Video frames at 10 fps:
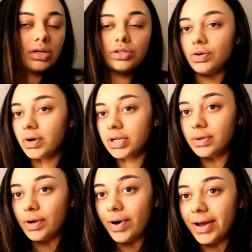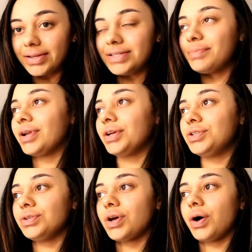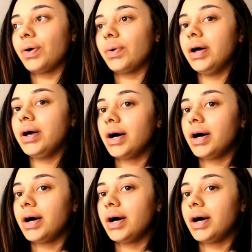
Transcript: no idea what I want, but I do know